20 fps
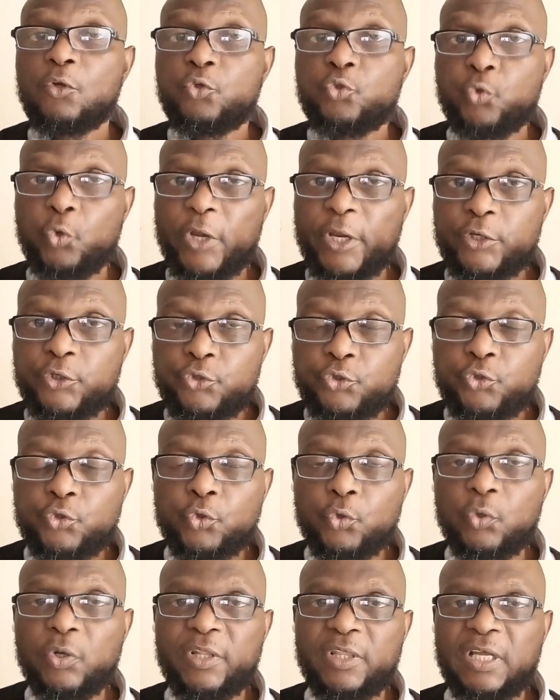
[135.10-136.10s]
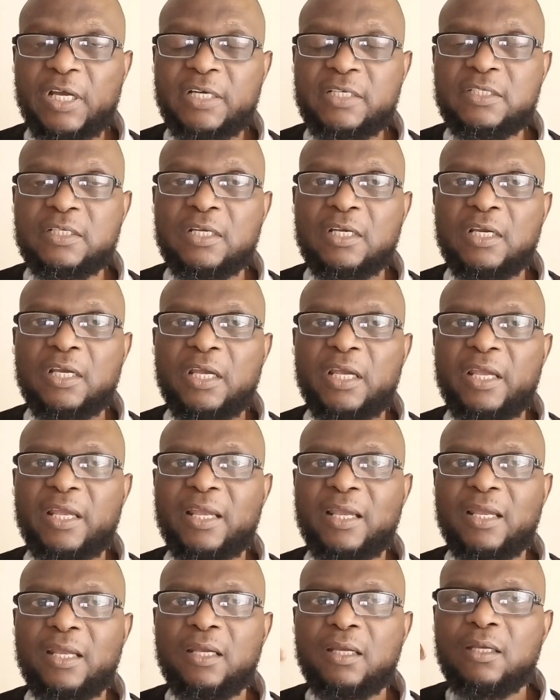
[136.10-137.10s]
to ensure that
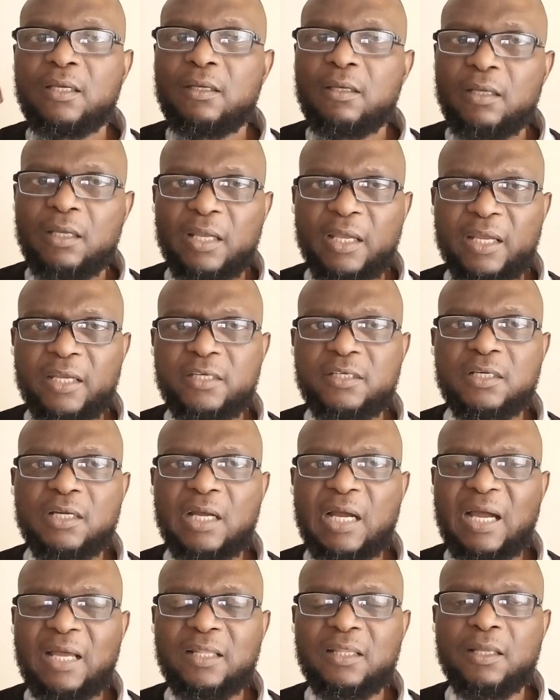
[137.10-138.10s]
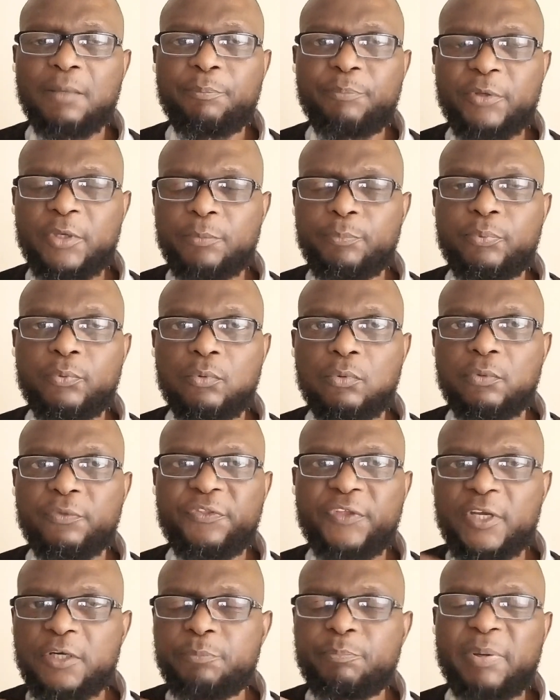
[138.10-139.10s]
and other people,
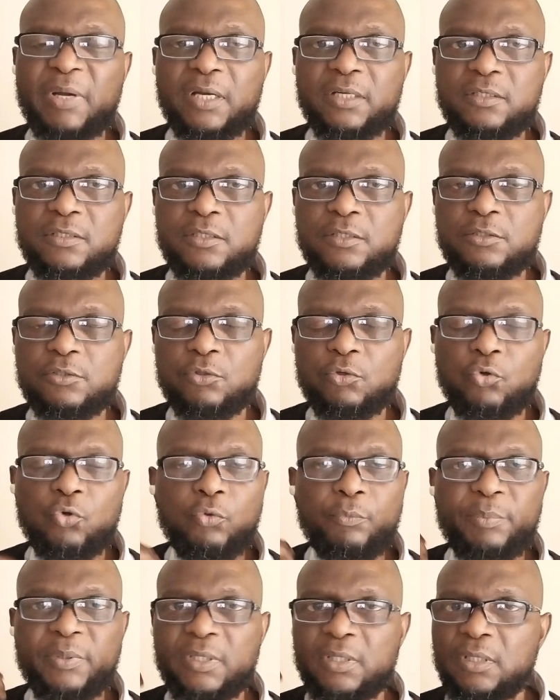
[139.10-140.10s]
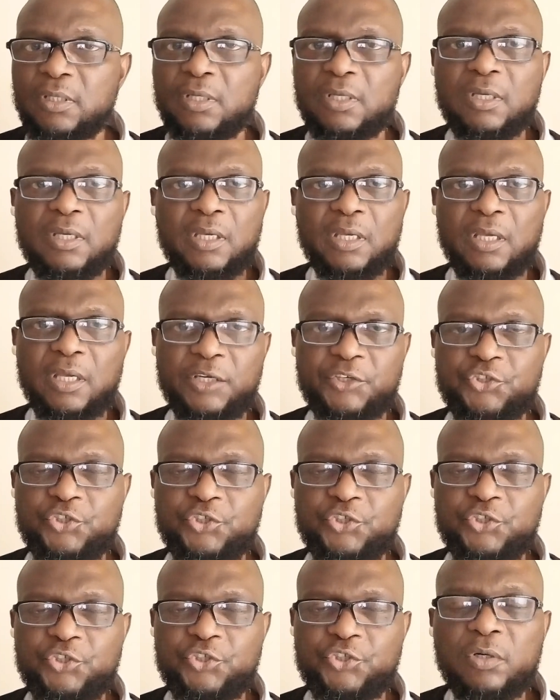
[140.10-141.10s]
third parties, it could be
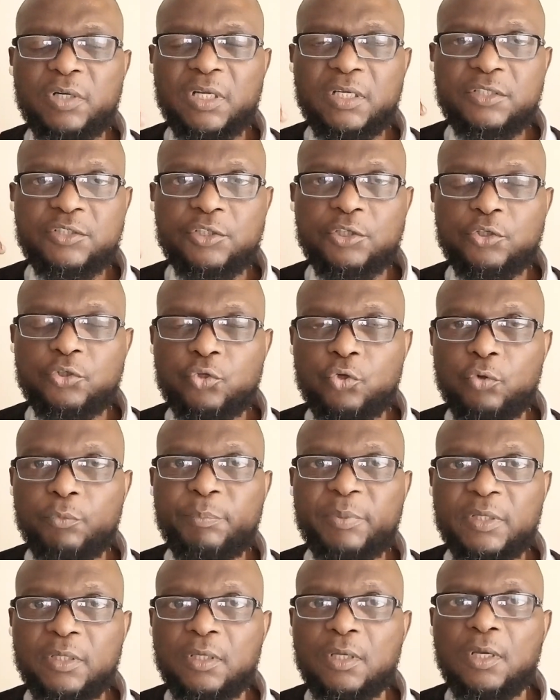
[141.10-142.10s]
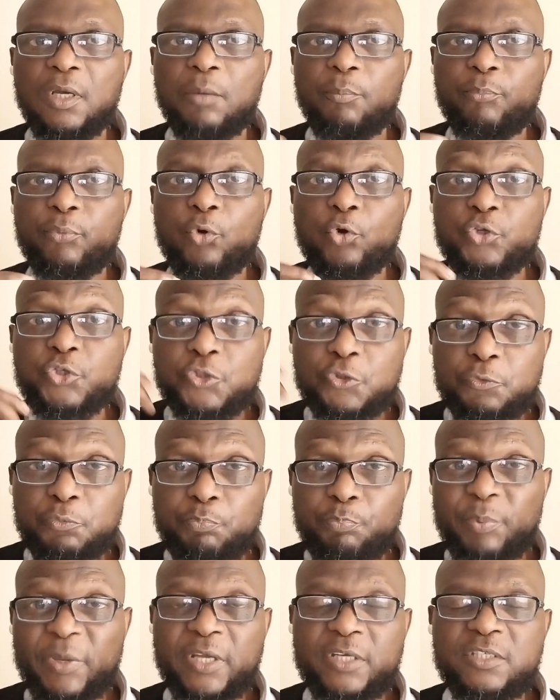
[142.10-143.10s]
shareholders, it could be
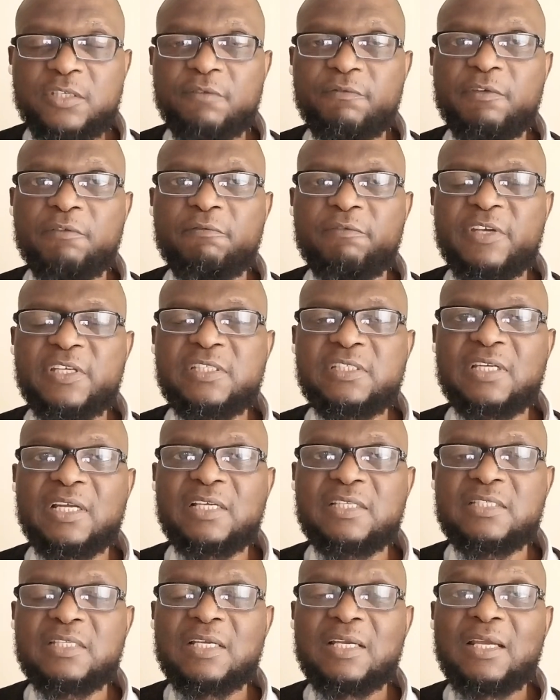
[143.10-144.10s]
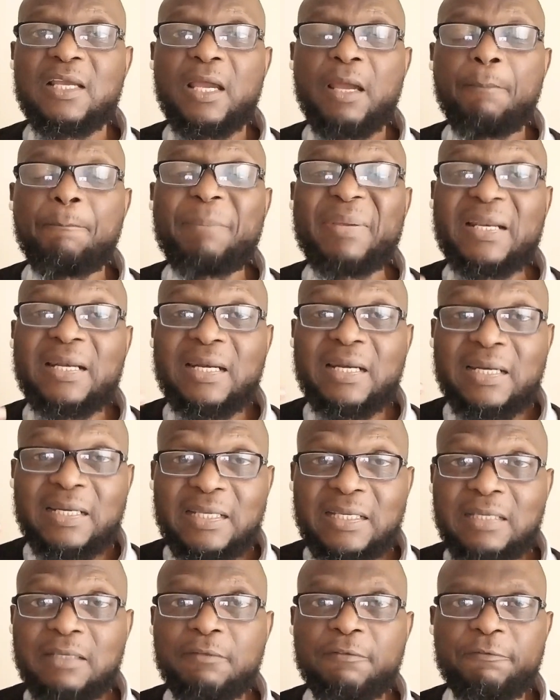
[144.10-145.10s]
prospective investors,
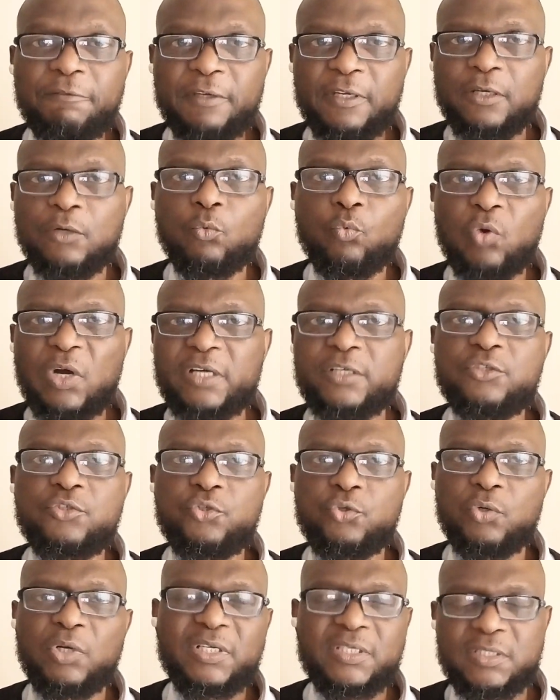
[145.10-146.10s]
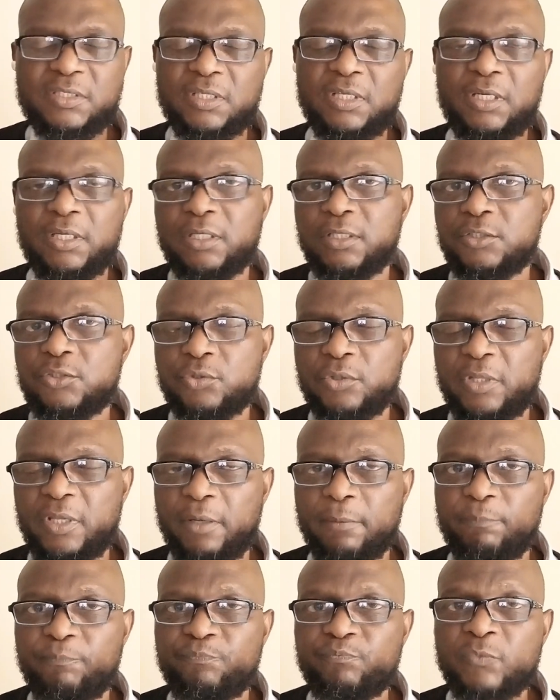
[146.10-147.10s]
believe in what you are selling to
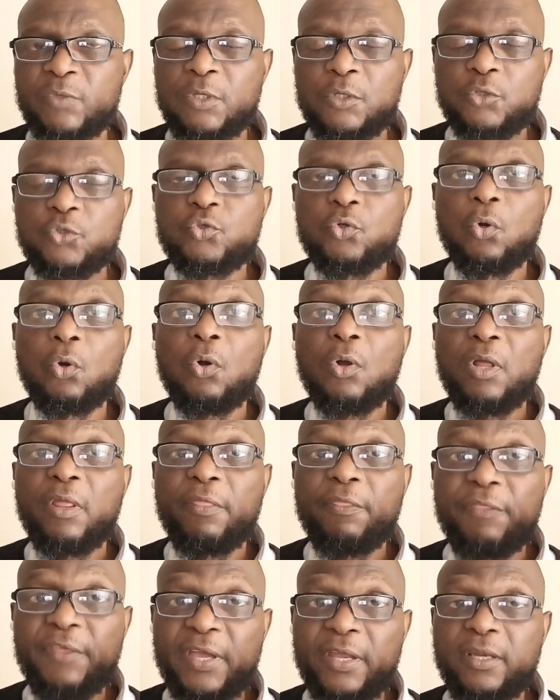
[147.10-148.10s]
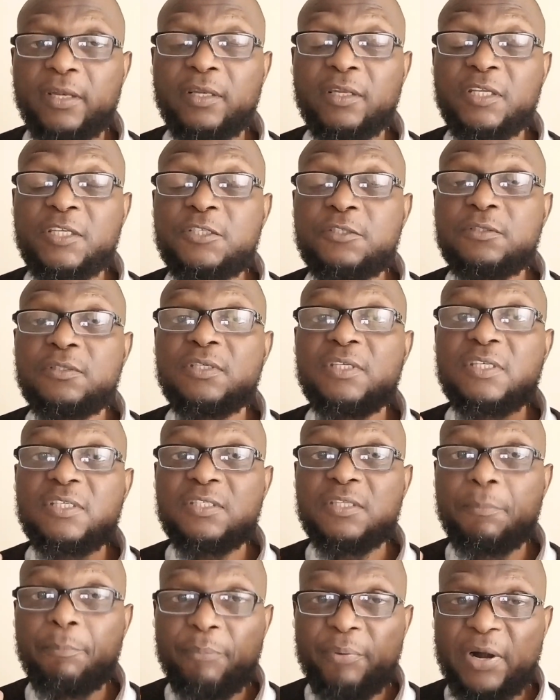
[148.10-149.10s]
them. So then this is
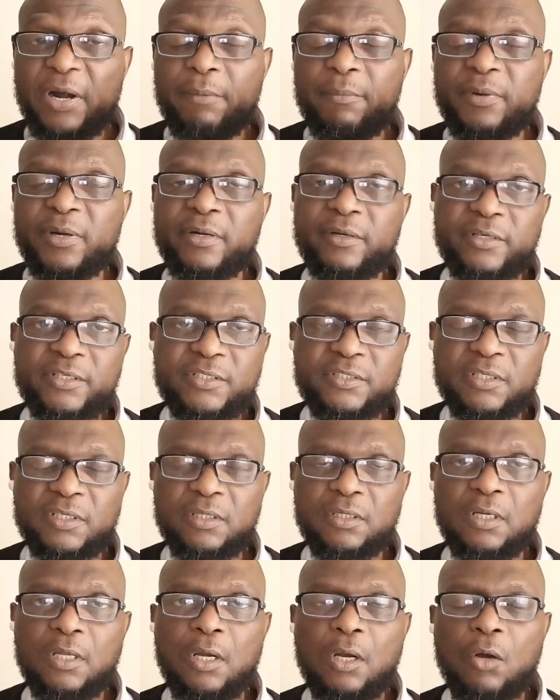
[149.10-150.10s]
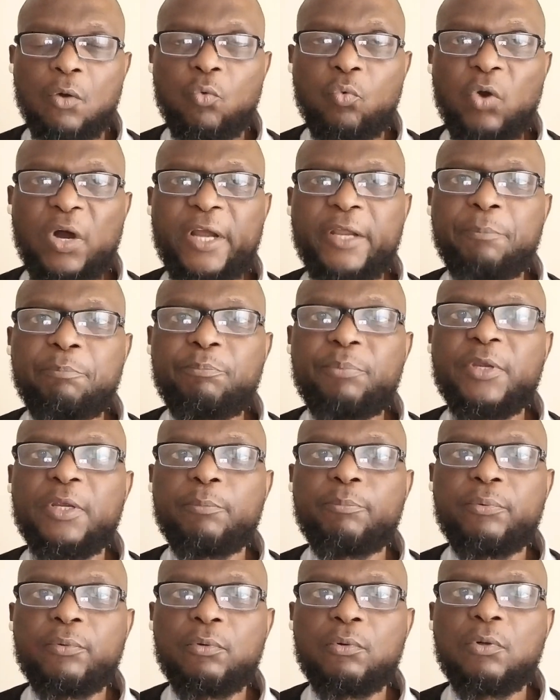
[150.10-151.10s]
the primary reason why
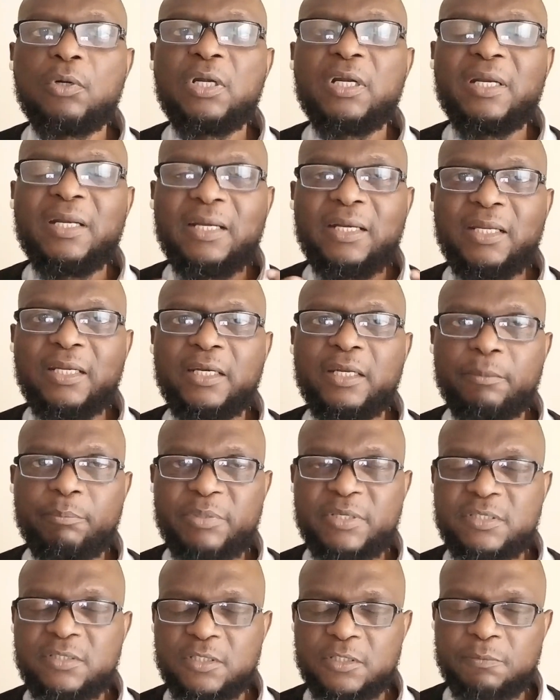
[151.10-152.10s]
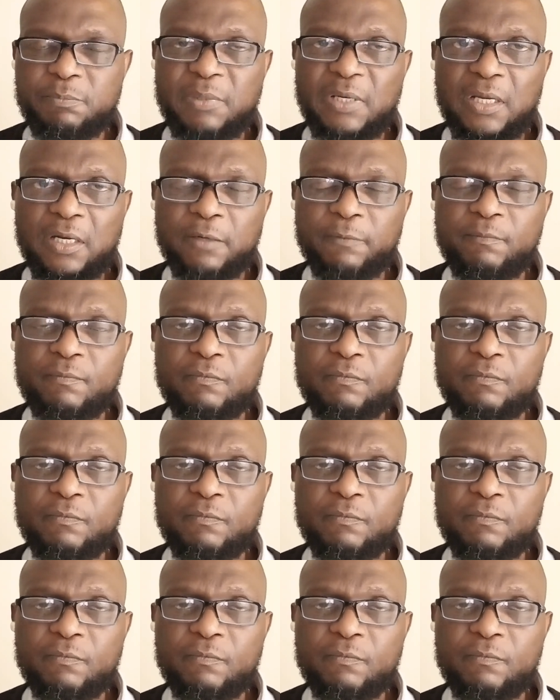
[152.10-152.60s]
people need a business plan.